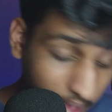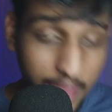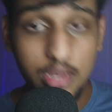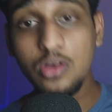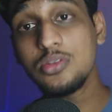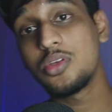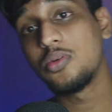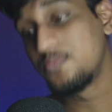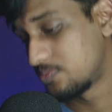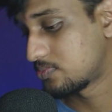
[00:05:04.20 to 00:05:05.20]
And
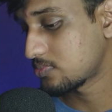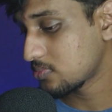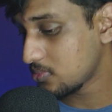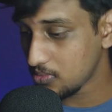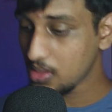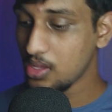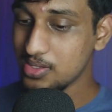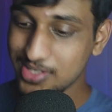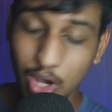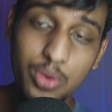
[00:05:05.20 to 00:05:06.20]
also,
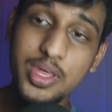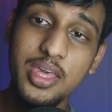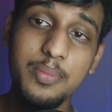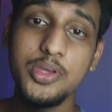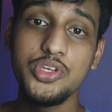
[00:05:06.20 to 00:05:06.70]
talking about